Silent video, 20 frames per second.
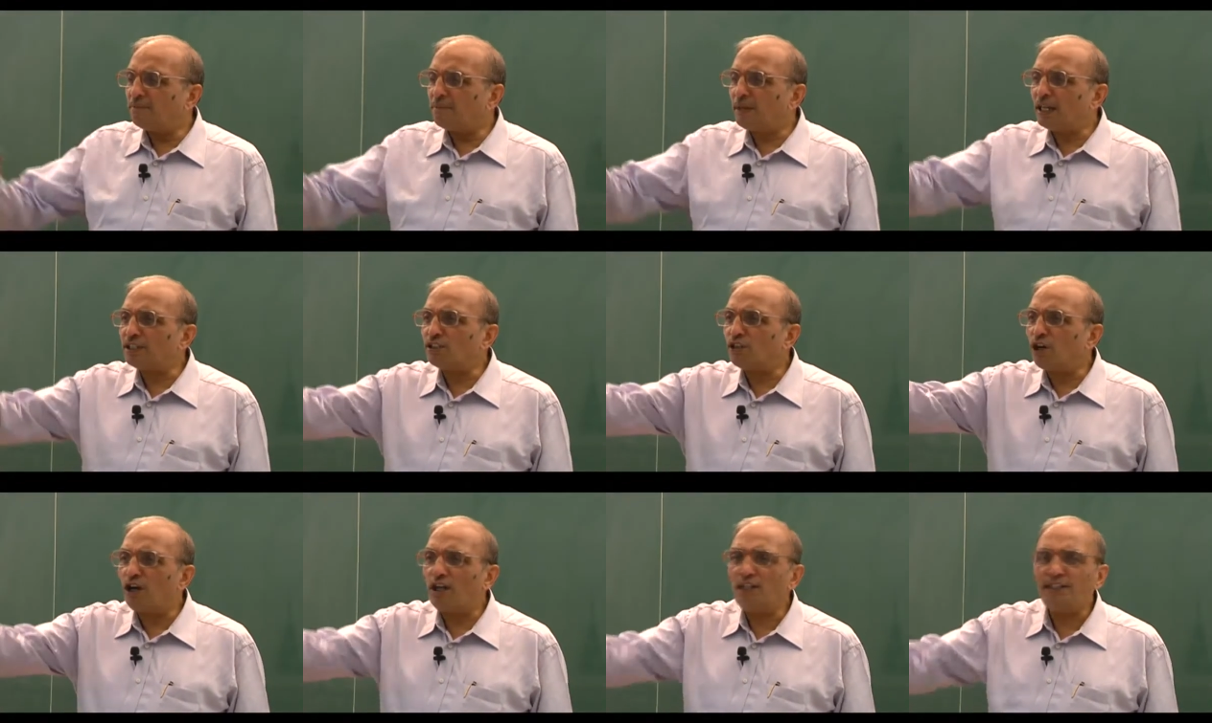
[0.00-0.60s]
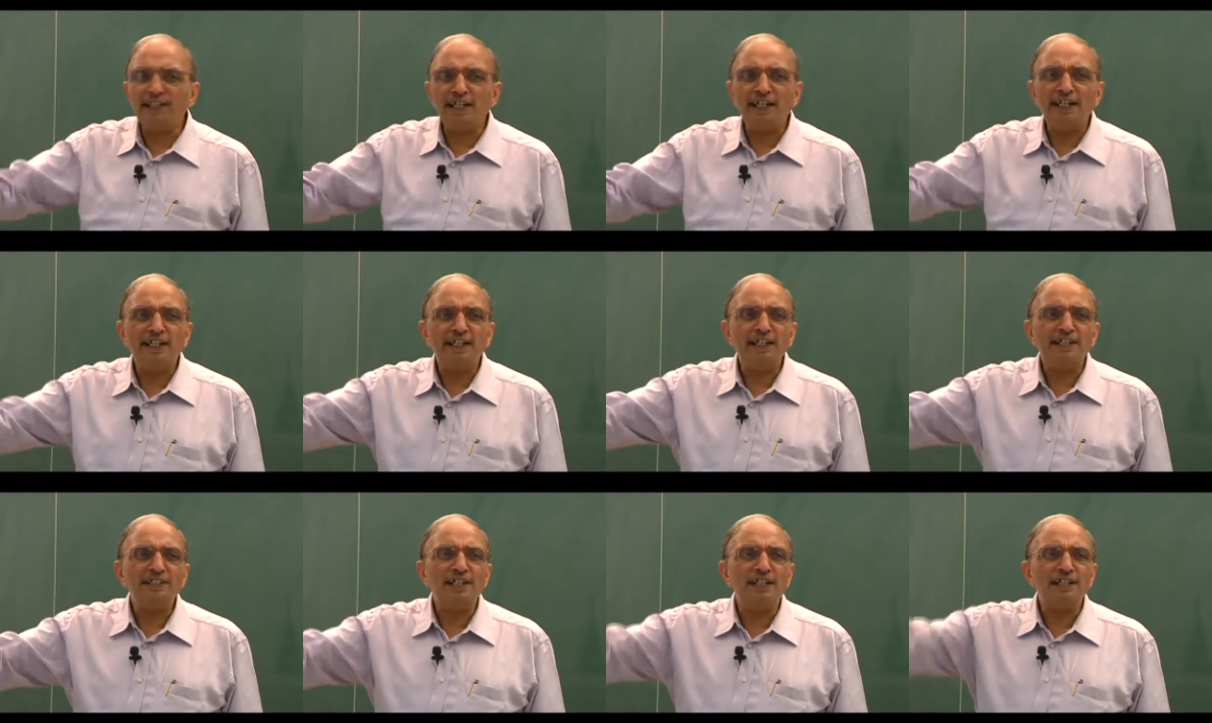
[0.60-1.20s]
bus halted at
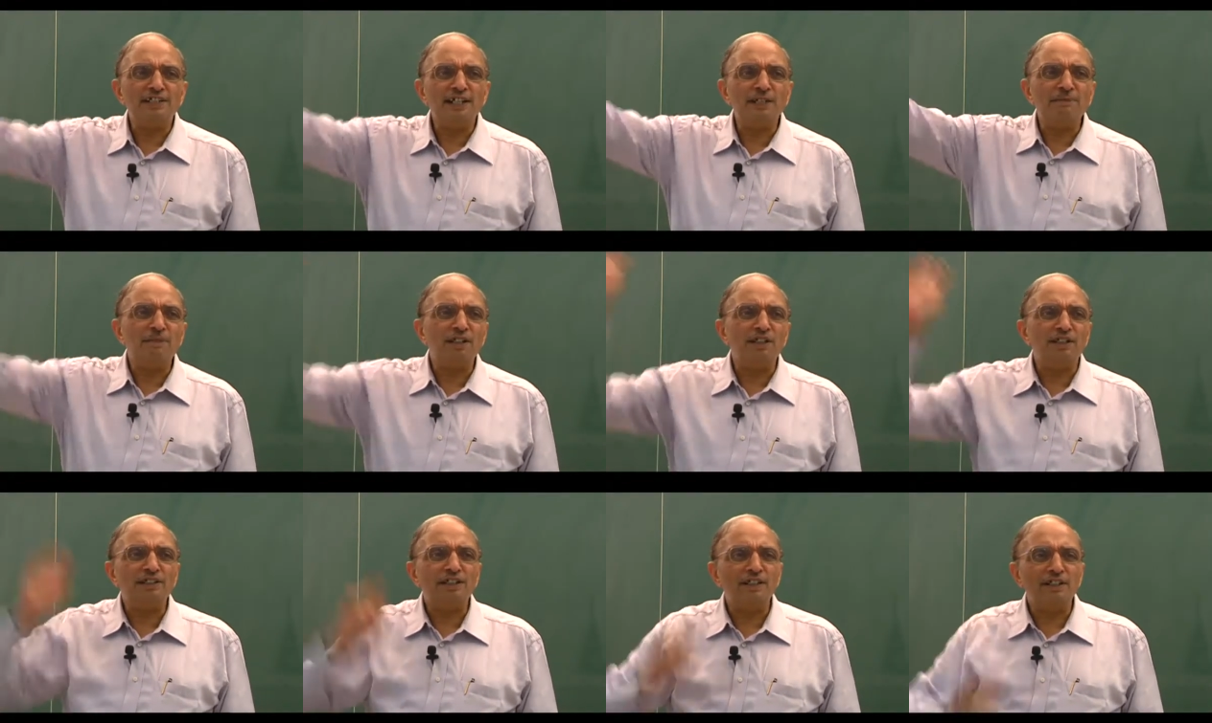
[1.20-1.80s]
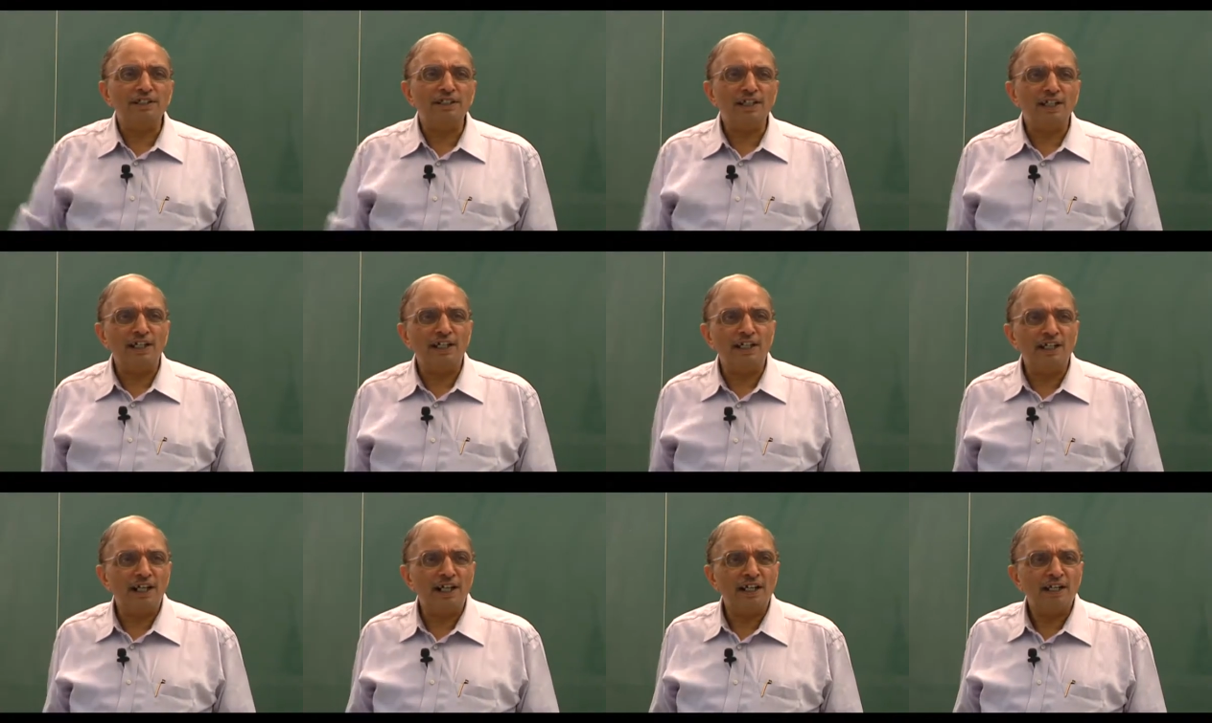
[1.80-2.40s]
a junction because there was a
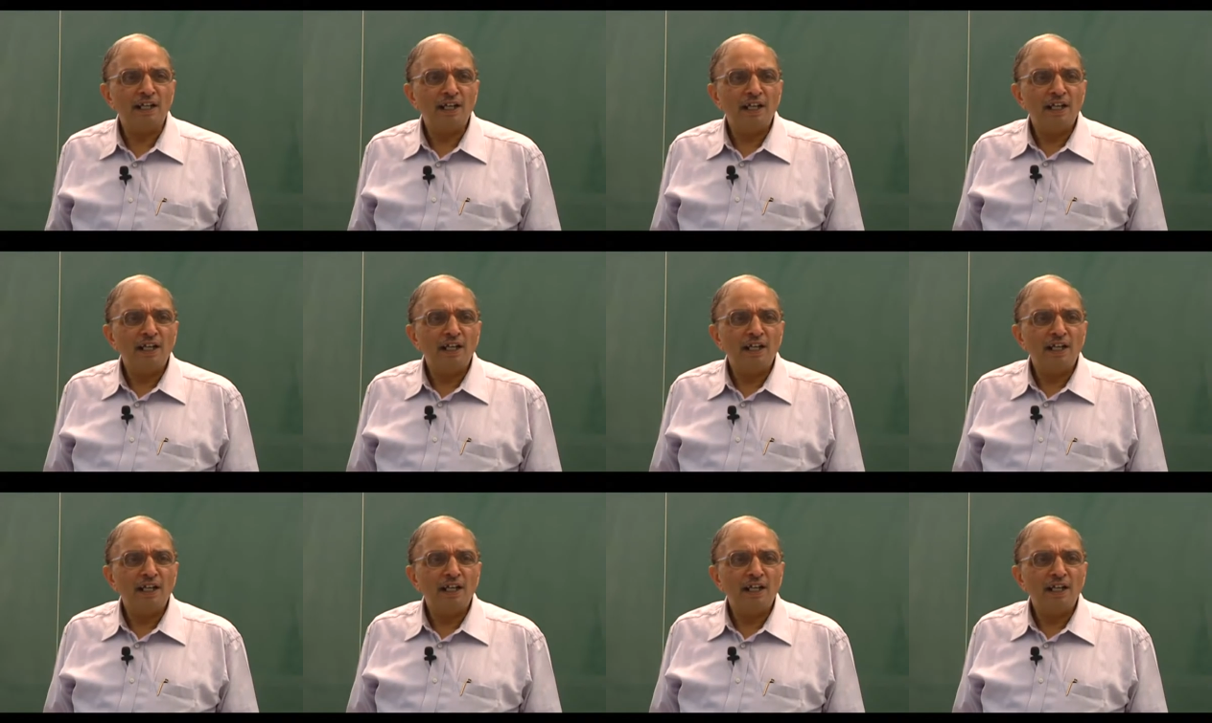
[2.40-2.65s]
red light